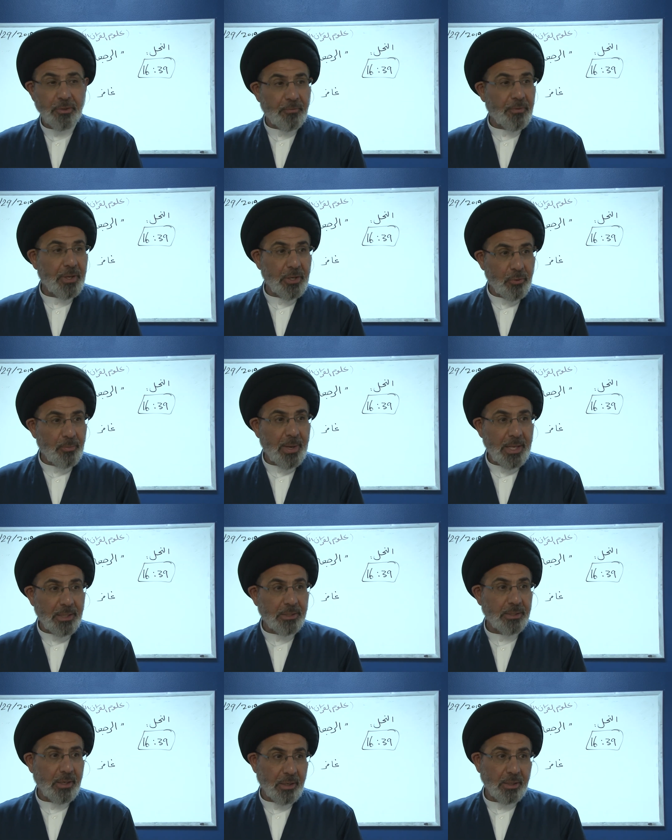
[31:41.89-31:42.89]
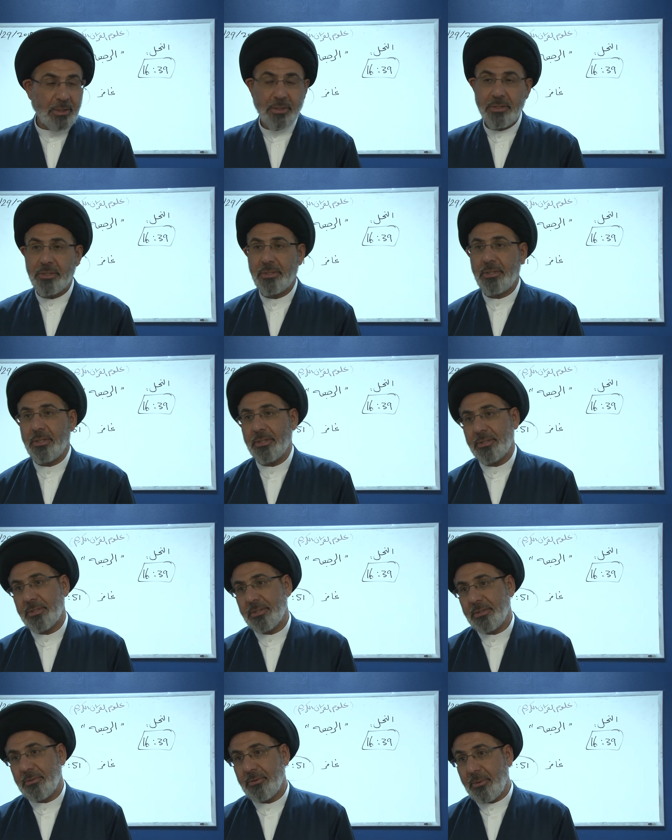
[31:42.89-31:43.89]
of the humanity are Christians.